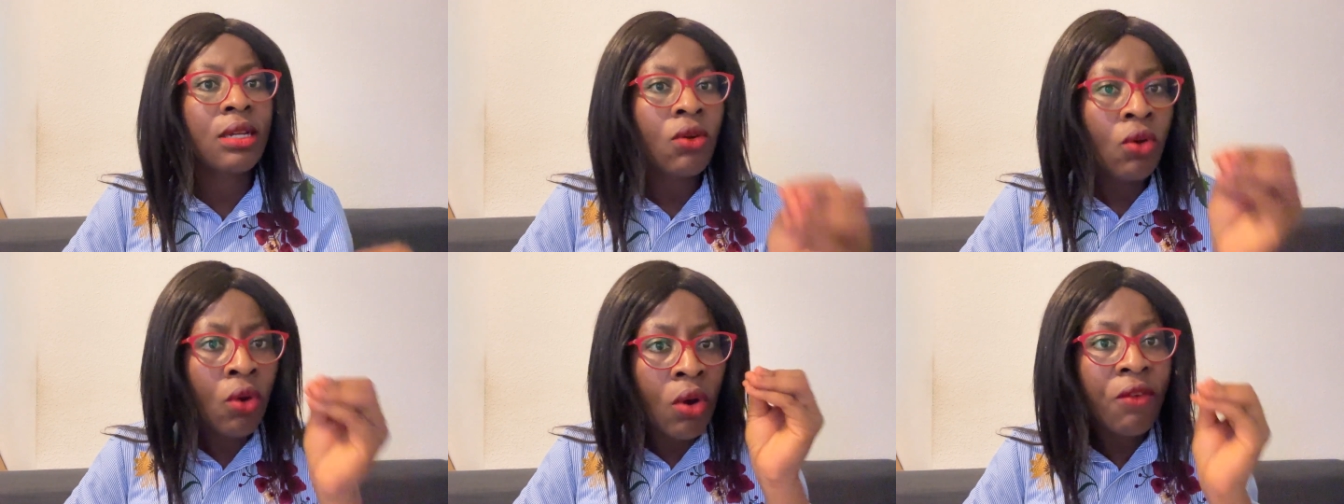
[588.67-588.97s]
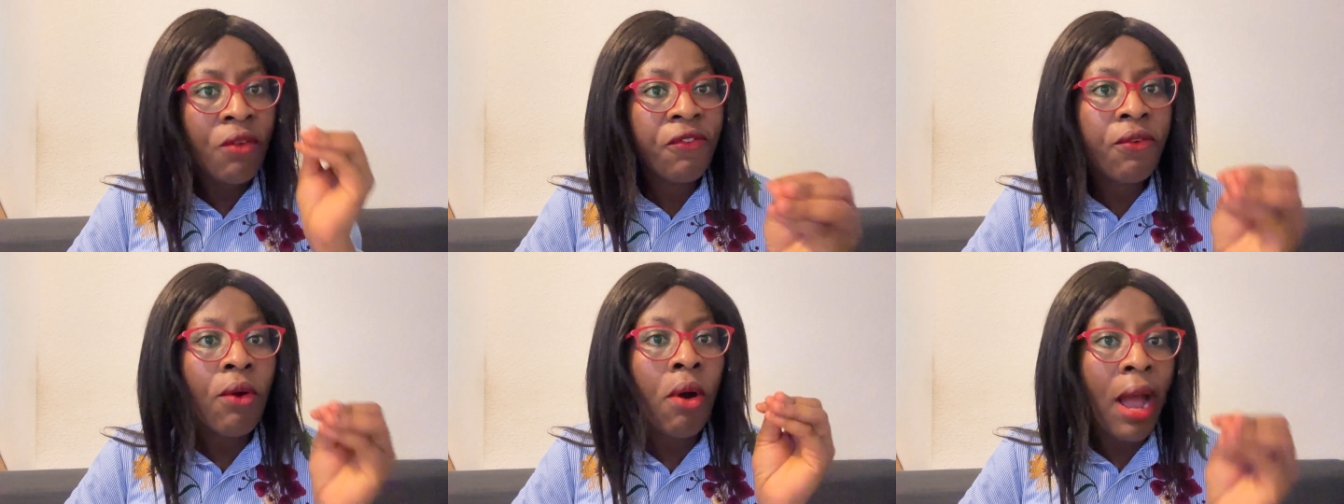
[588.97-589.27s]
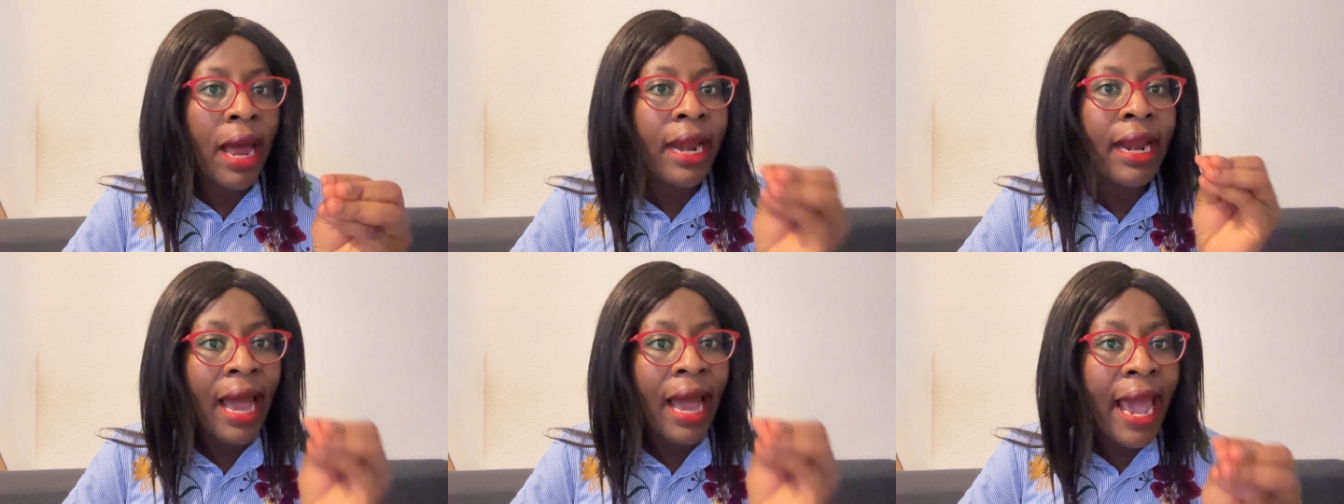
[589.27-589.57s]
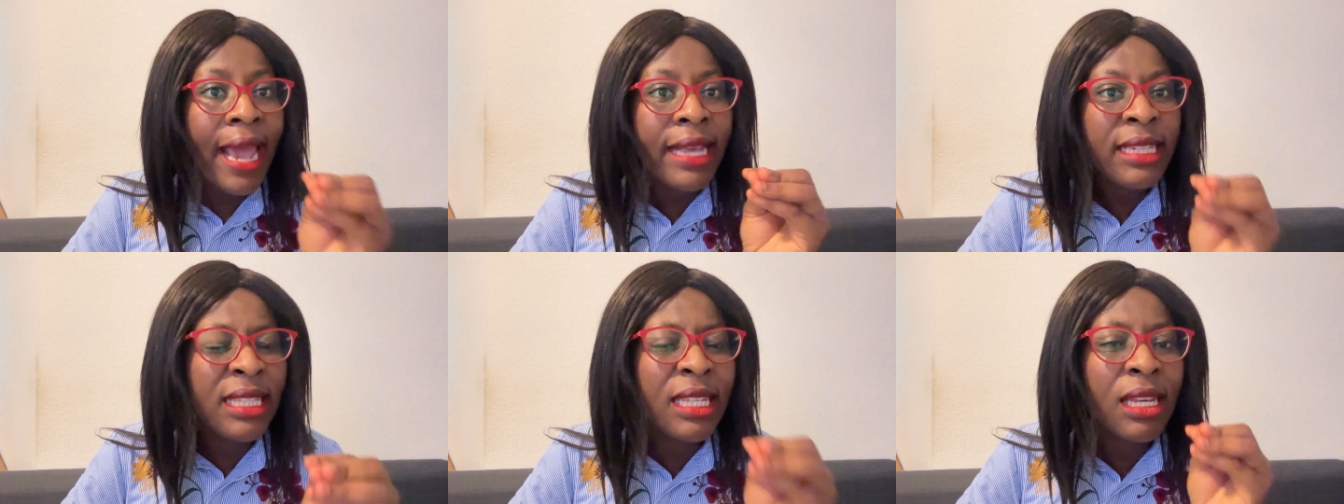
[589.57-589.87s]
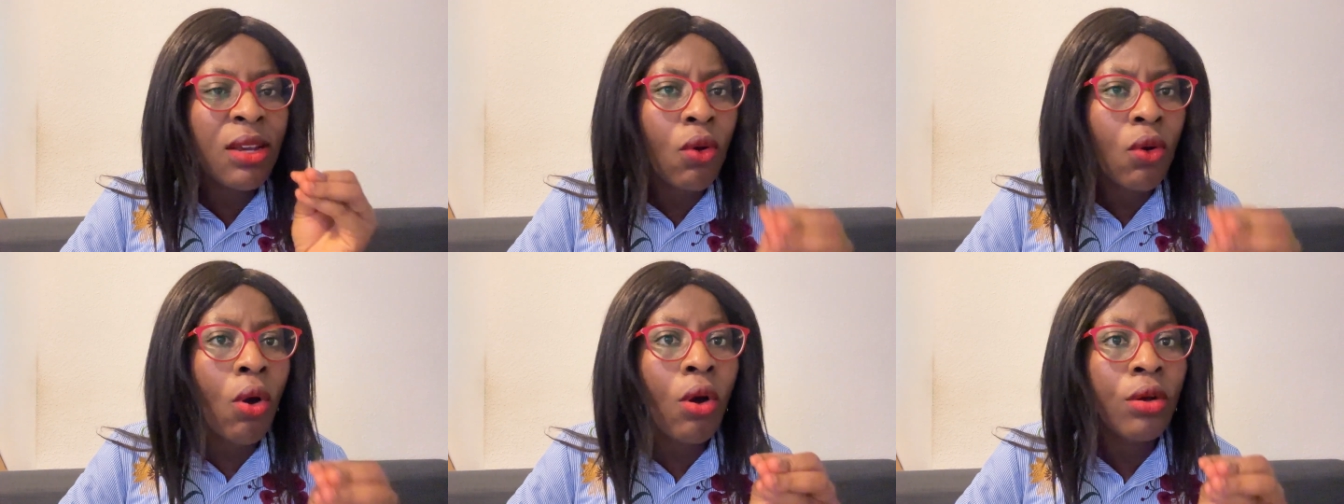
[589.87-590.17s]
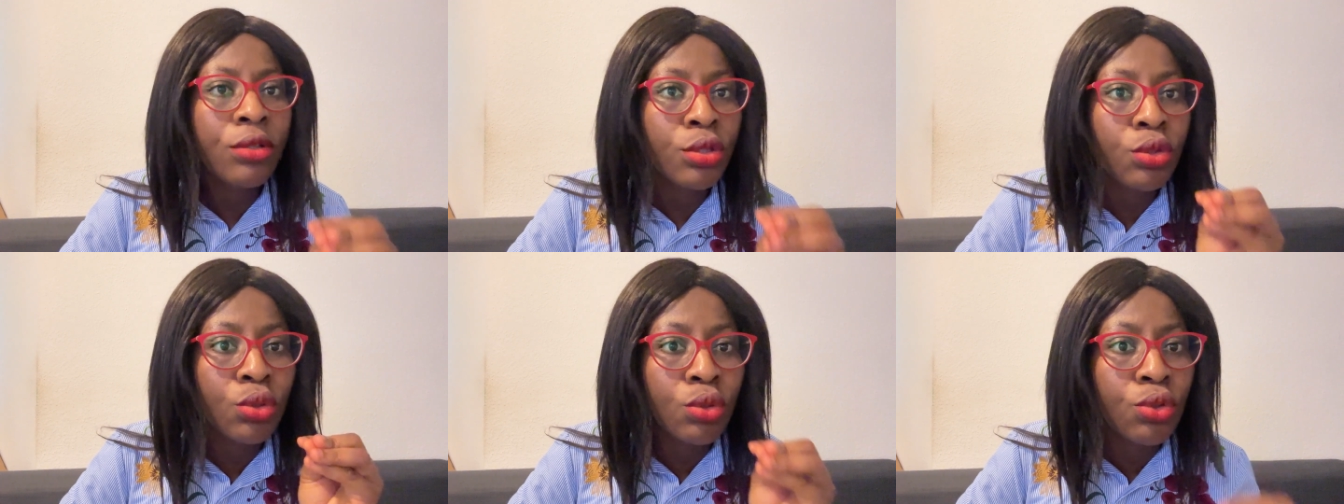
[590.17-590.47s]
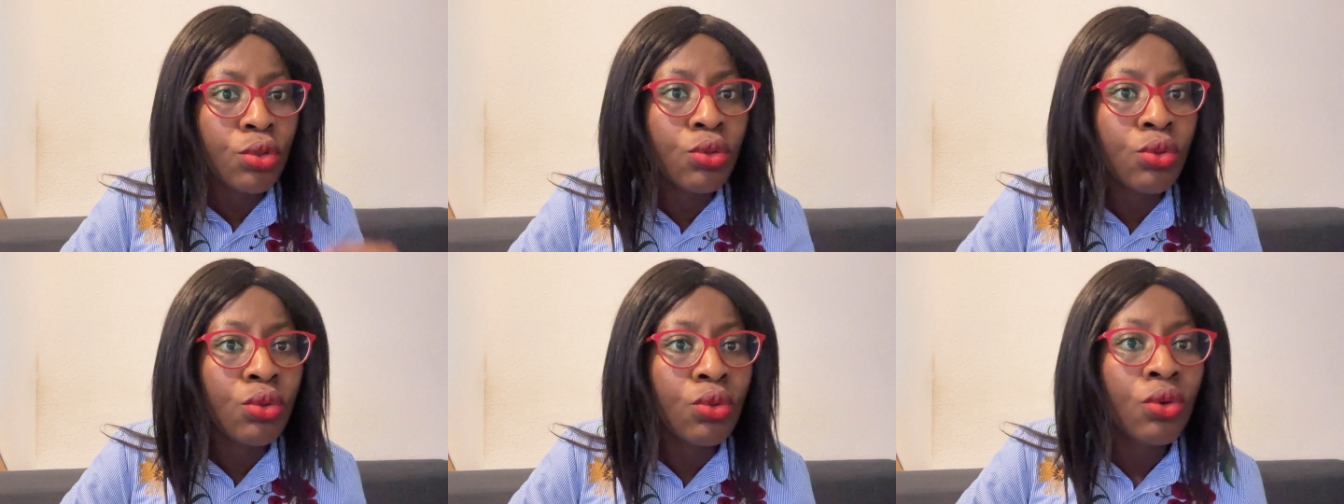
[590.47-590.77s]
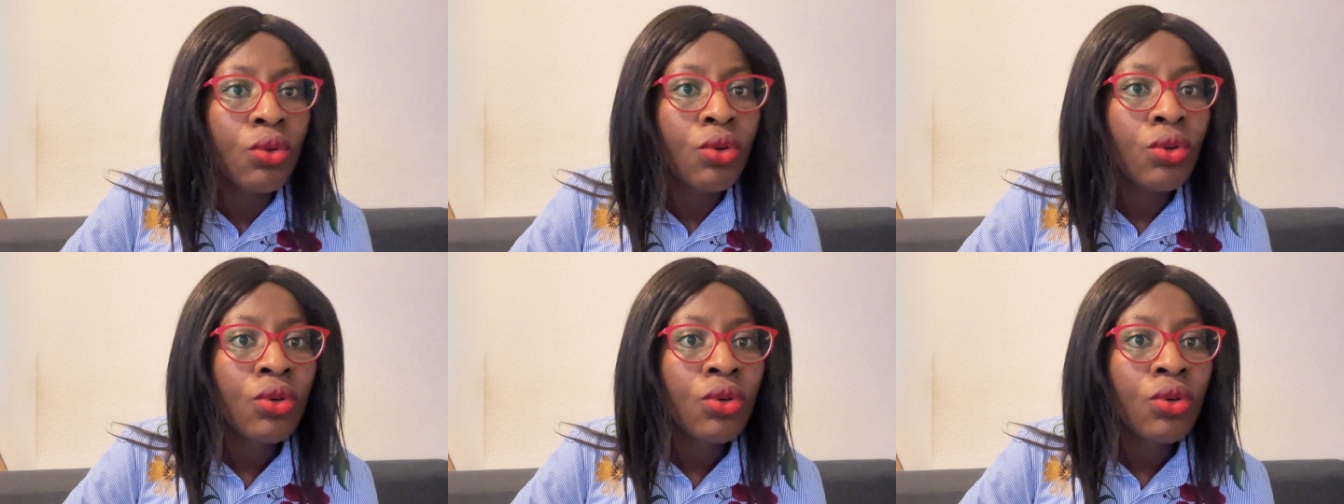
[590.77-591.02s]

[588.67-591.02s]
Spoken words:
to do.